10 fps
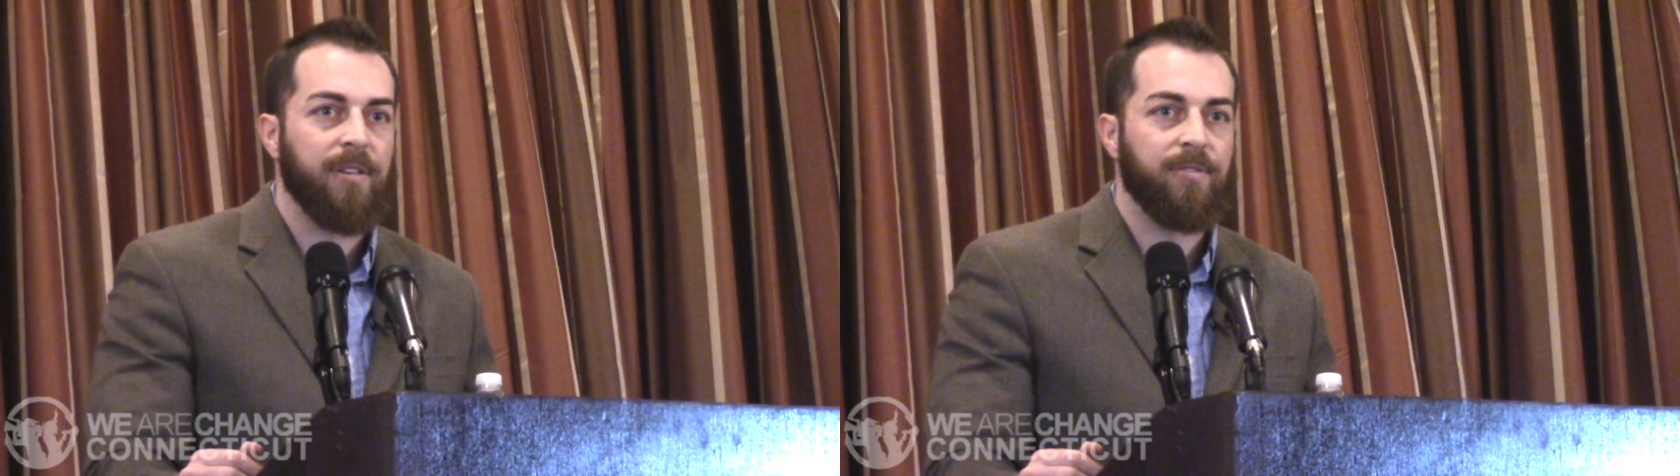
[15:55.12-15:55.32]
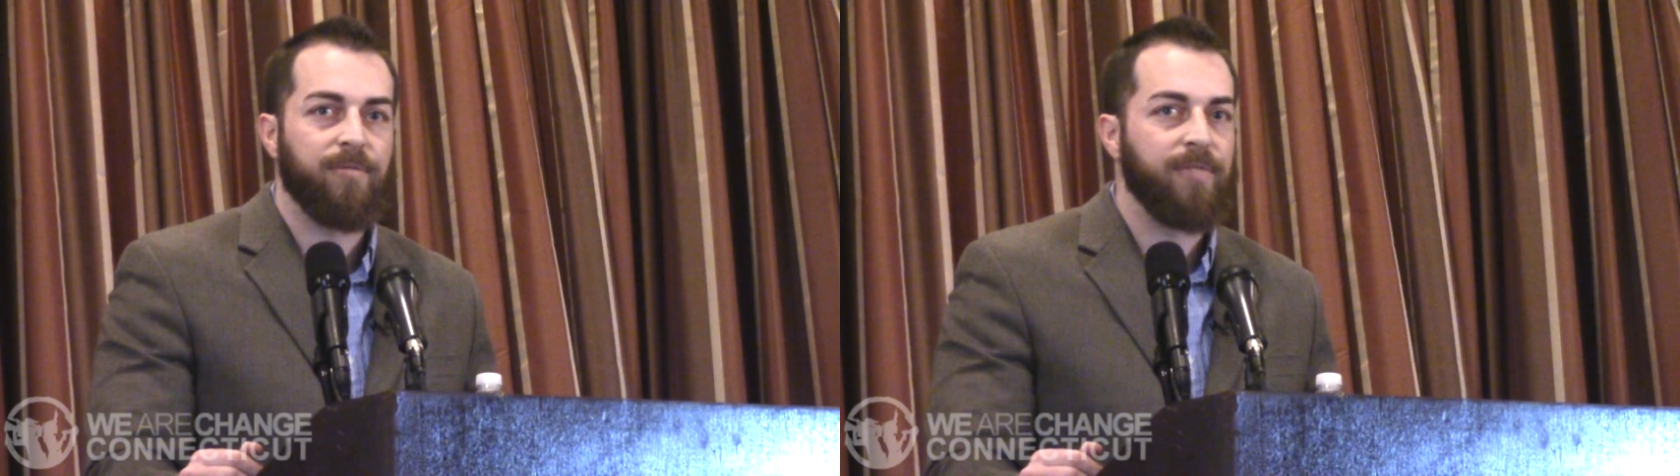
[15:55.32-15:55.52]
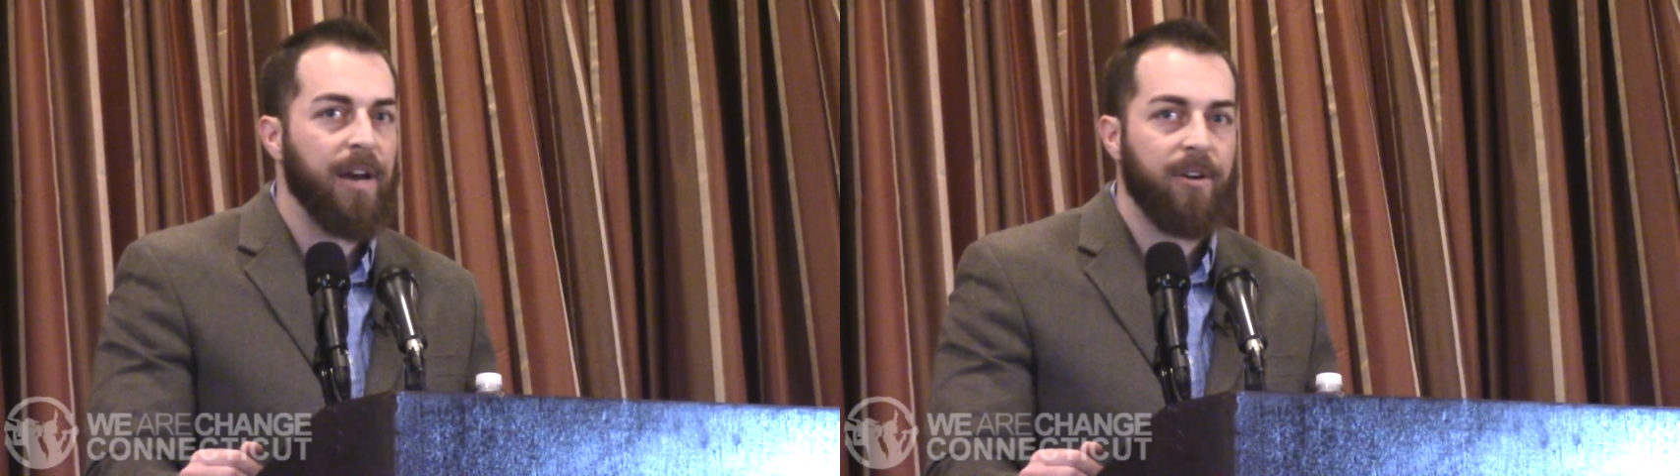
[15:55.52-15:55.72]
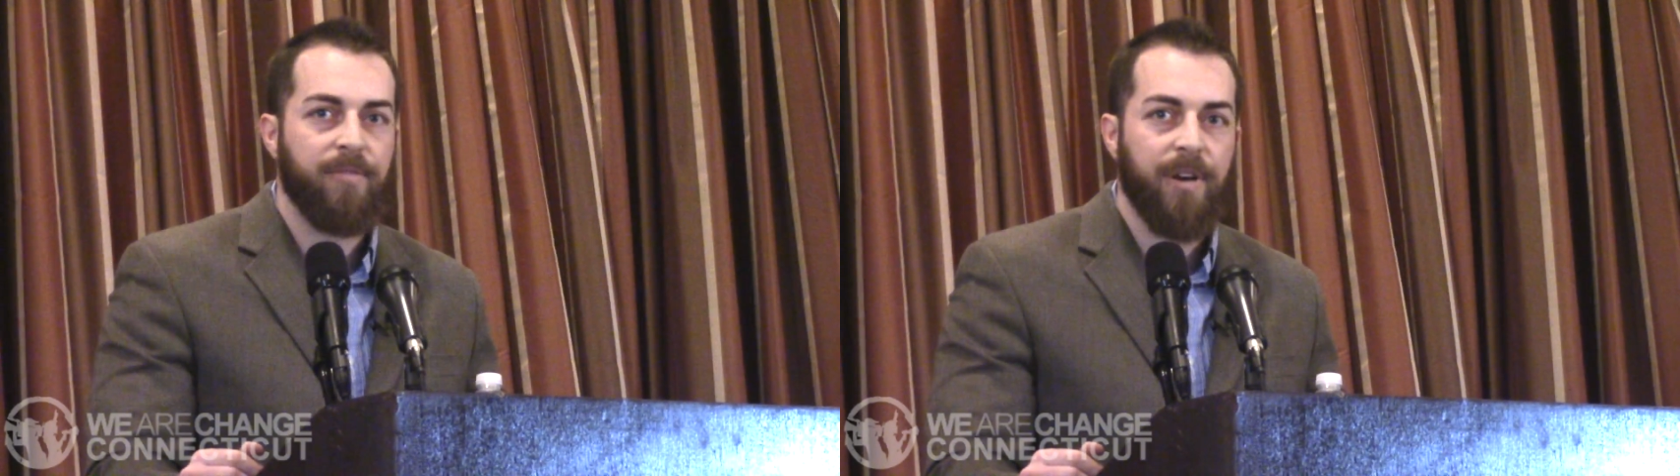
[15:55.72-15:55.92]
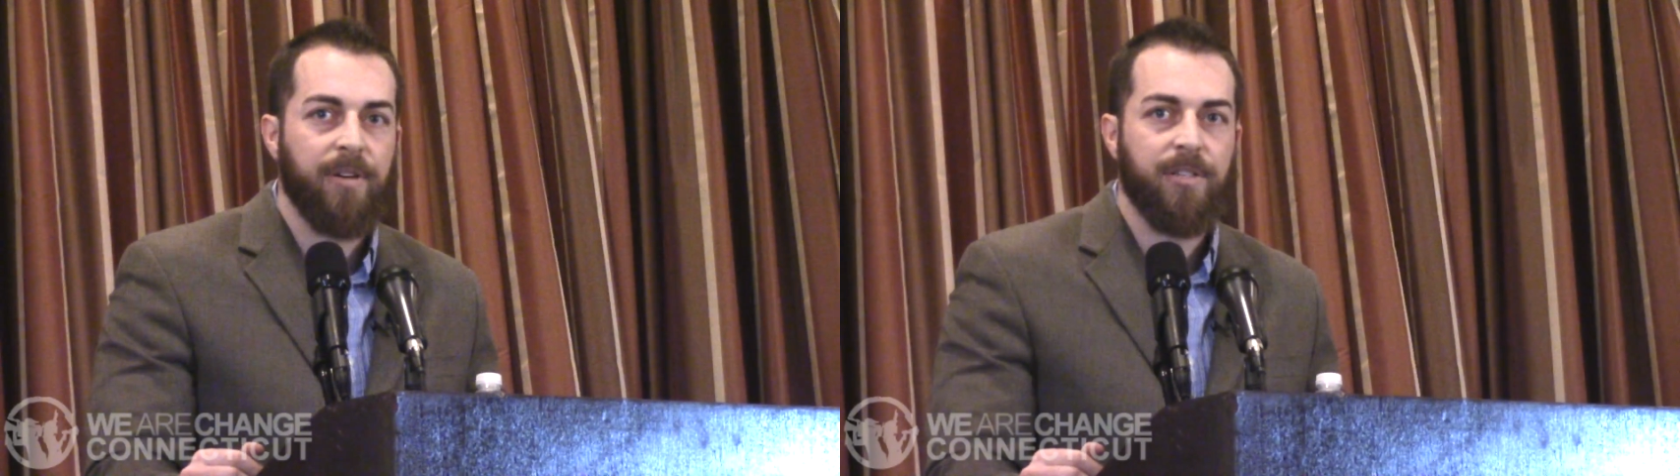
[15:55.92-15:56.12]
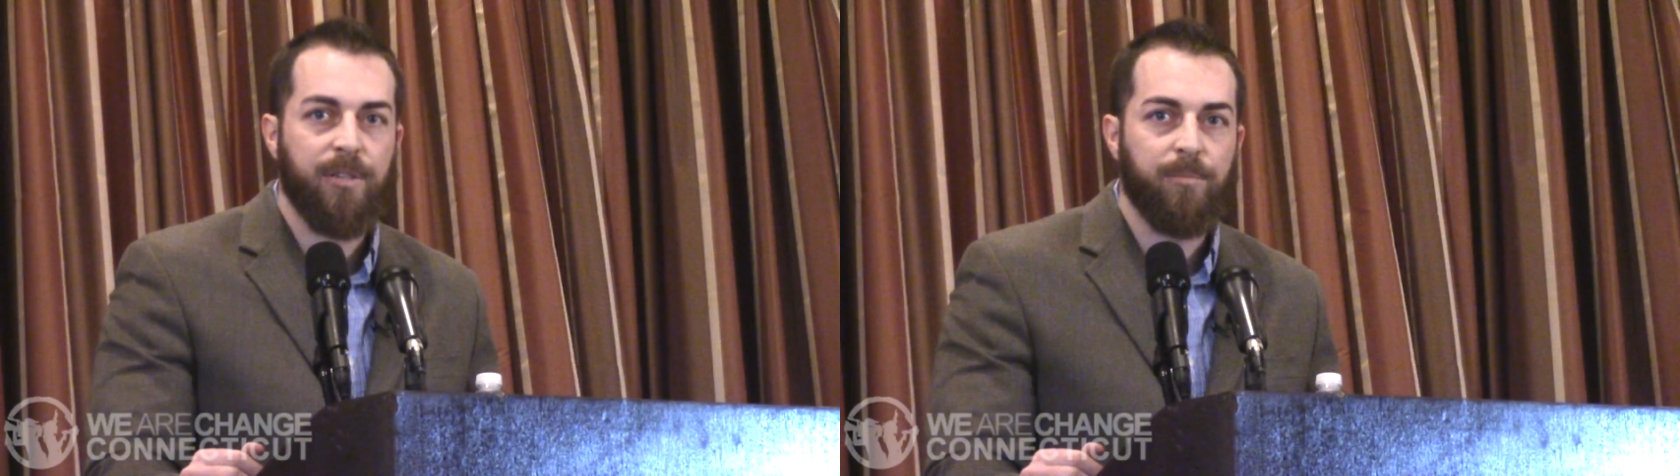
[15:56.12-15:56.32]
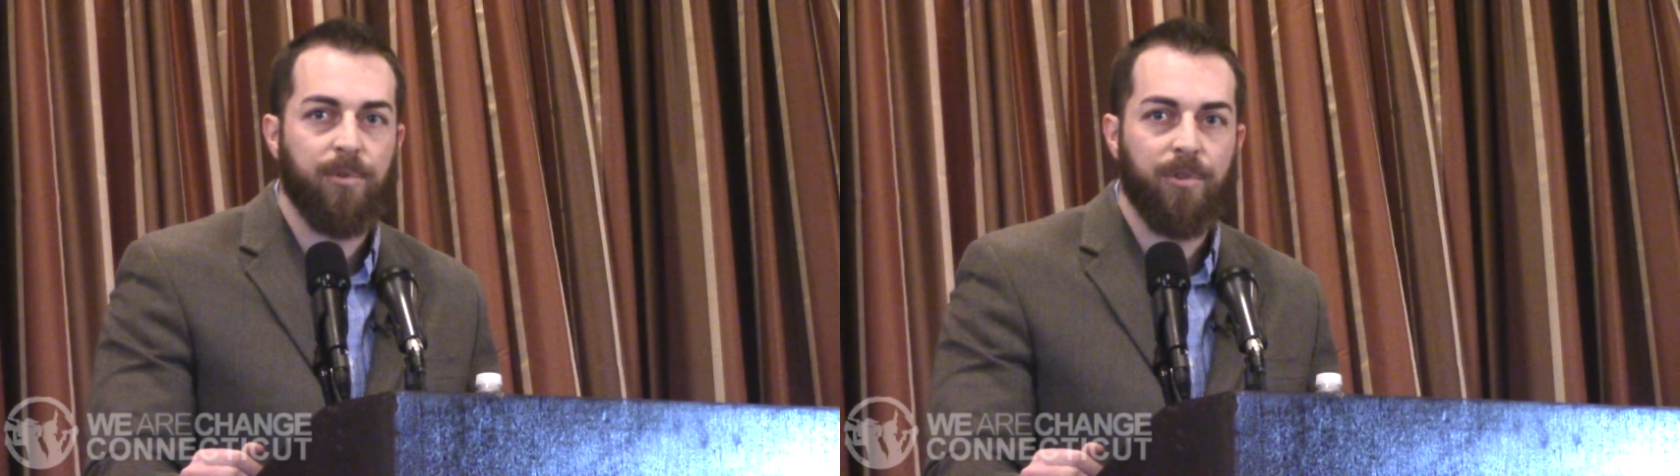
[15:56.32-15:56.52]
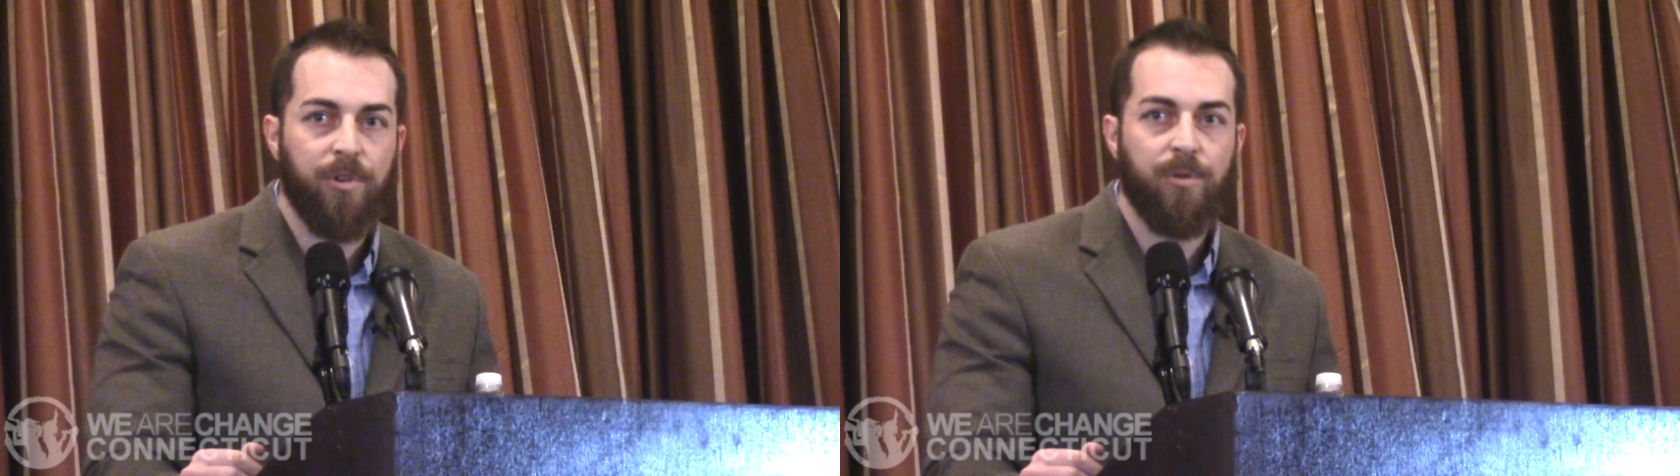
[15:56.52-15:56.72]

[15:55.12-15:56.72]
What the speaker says: It's very, very simple.